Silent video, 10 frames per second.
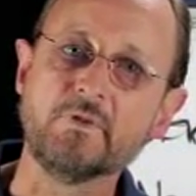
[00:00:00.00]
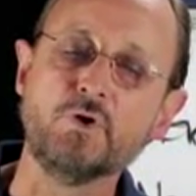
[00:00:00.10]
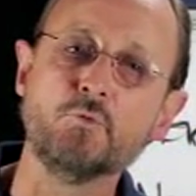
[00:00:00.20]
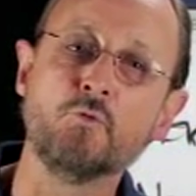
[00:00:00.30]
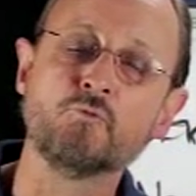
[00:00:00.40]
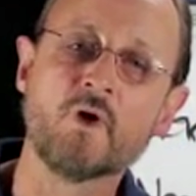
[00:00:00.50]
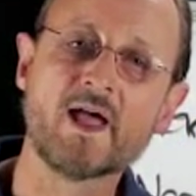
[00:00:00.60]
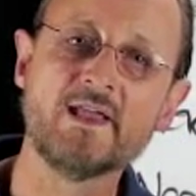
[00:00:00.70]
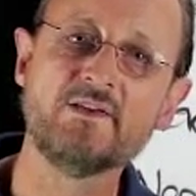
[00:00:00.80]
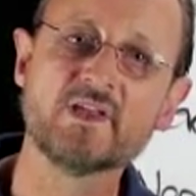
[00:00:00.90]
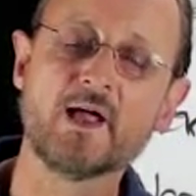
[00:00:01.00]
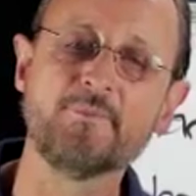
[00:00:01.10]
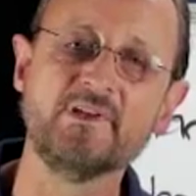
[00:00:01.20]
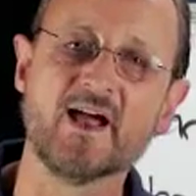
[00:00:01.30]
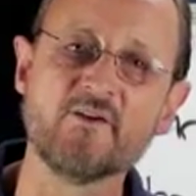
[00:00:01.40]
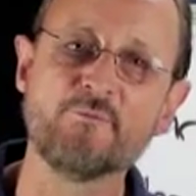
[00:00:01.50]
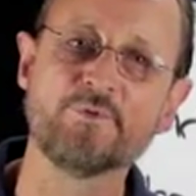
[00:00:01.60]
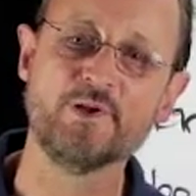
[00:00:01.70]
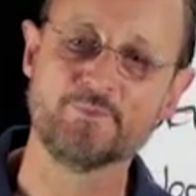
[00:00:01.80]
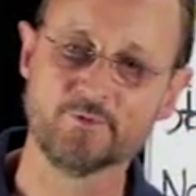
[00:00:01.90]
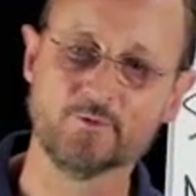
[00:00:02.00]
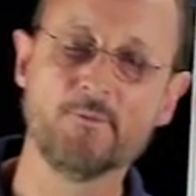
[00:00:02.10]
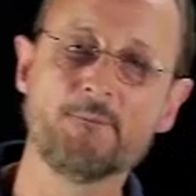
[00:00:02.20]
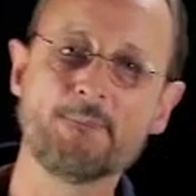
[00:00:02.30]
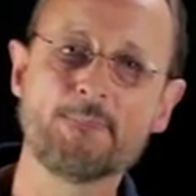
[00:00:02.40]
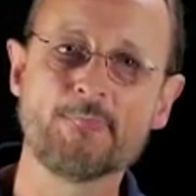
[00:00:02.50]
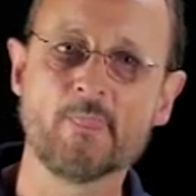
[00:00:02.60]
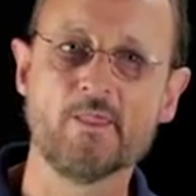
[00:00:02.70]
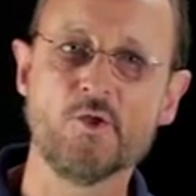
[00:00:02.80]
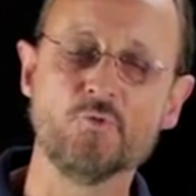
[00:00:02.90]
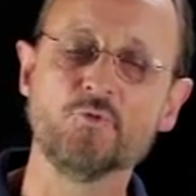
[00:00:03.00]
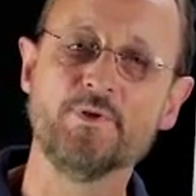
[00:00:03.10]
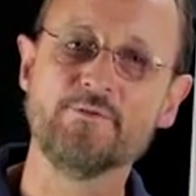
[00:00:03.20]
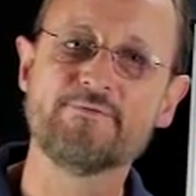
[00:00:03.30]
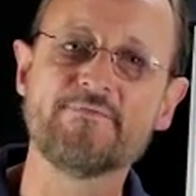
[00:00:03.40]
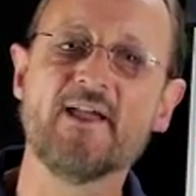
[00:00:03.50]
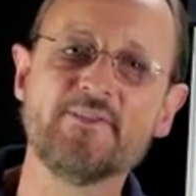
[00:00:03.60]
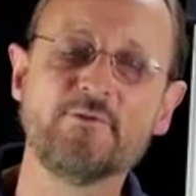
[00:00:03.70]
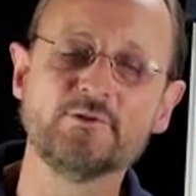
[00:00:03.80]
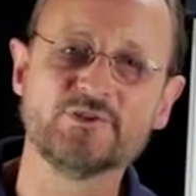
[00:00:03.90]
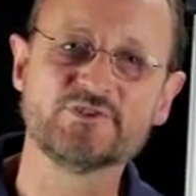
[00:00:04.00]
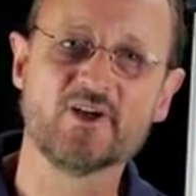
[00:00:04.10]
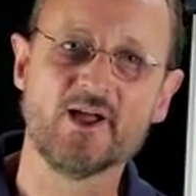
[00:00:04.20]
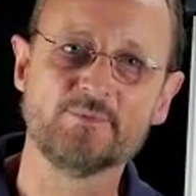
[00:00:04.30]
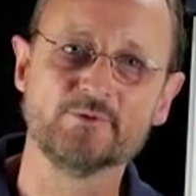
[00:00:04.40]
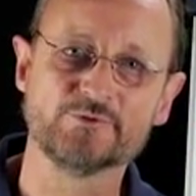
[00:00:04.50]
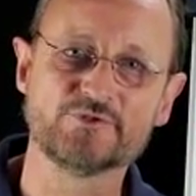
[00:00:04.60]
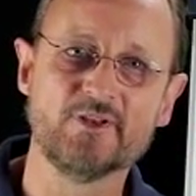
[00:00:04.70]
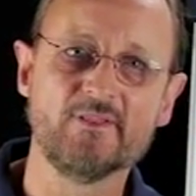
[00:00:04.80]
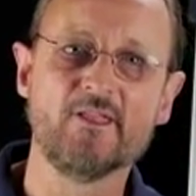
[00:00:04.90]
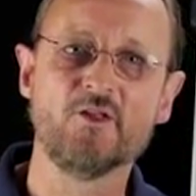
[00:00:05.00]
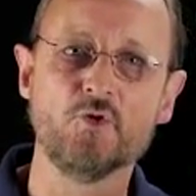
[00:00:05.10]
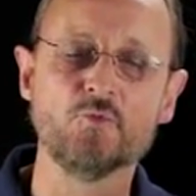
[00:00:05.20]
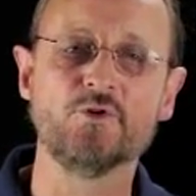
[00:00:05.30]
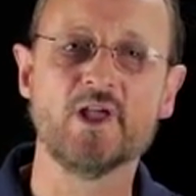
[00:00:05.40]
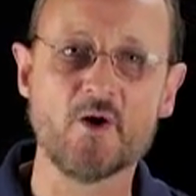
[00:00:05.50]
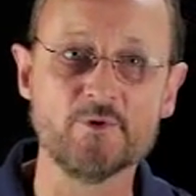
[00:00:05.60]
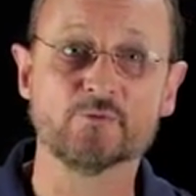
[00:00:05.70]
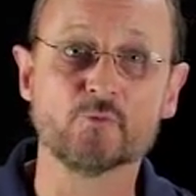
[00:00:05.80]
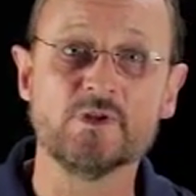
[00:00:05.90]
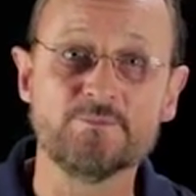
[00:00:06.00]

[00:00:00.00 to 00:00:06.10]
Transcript: you will raise up young people who will be faithful disciples who will go and